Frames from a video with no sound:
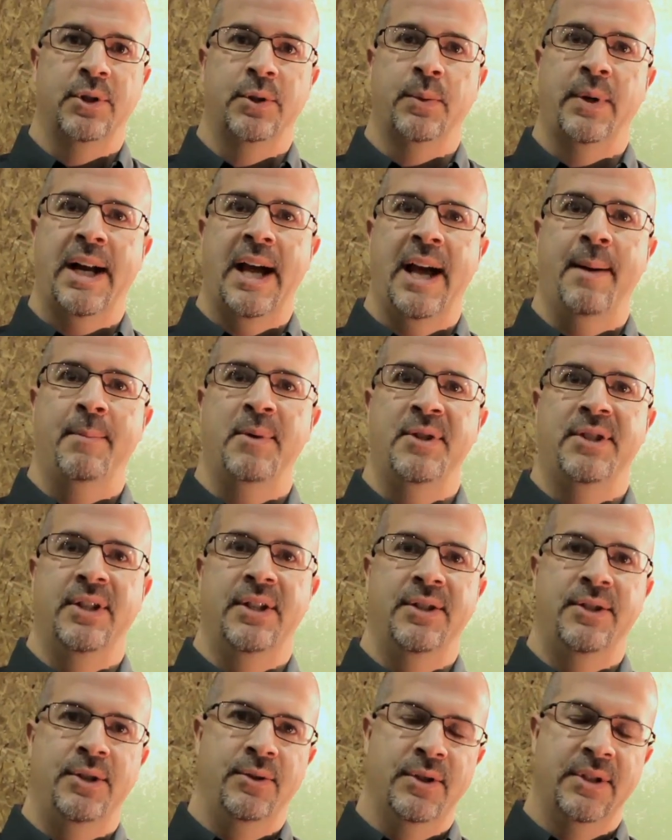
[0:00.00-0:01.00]
So what happens
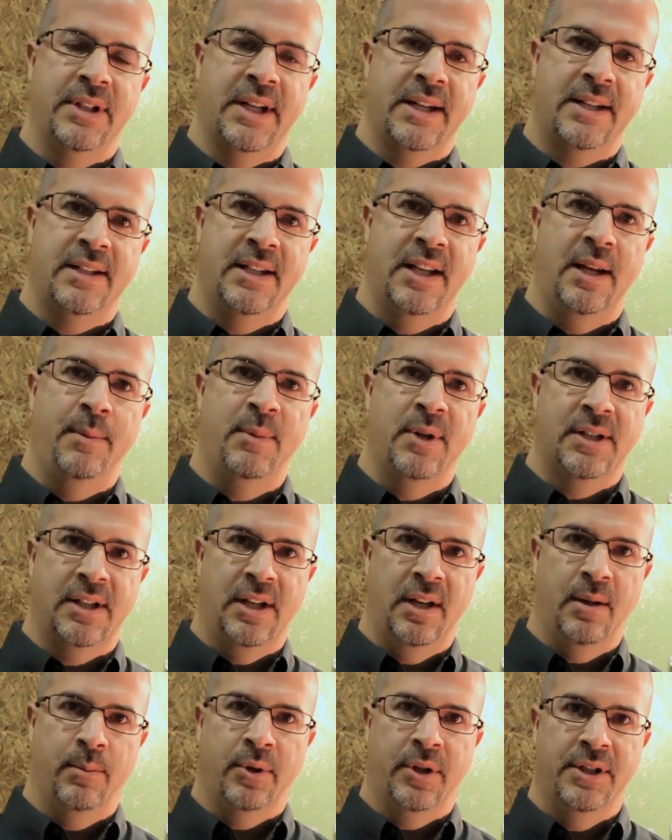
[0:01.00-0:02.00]
is, using that same
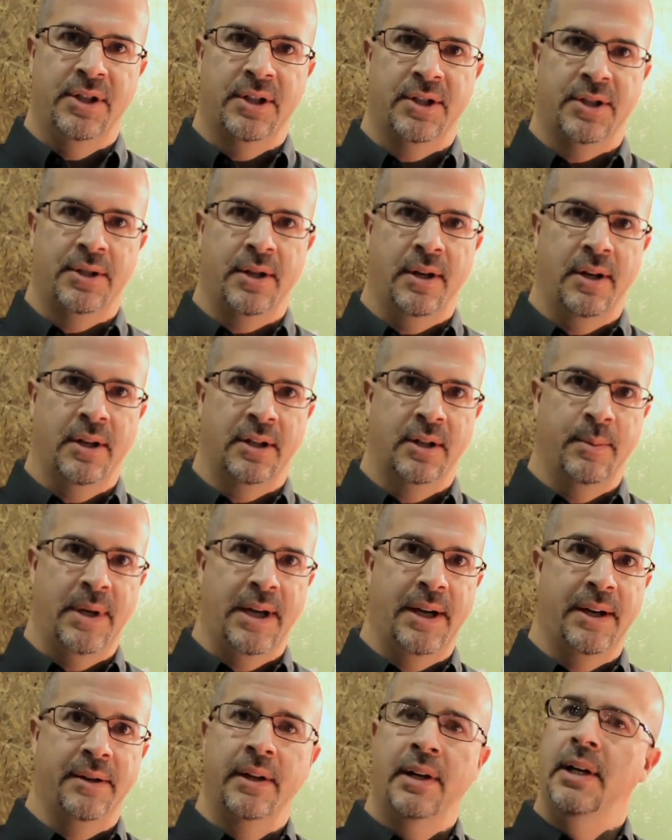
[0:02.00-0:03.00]
example I just talked
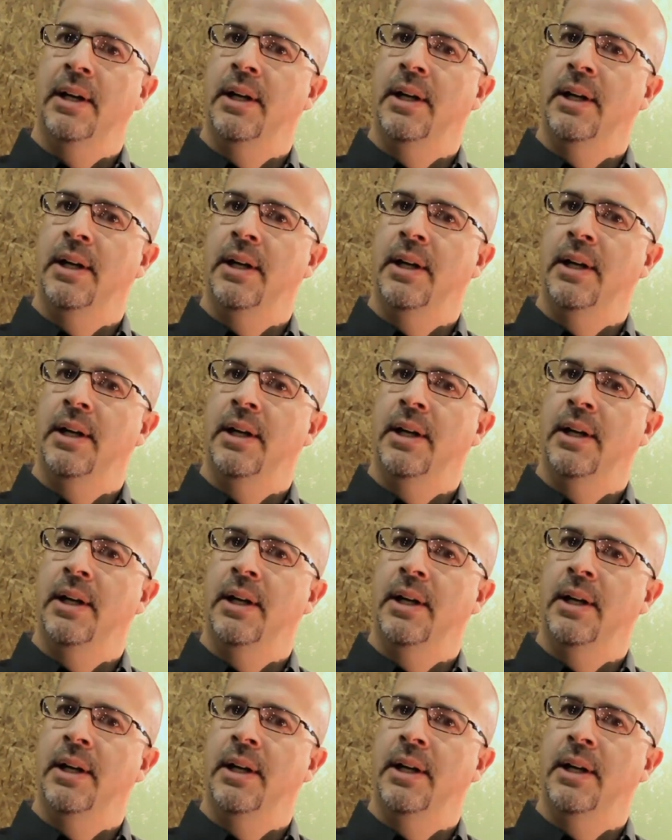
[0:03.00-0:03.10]
about,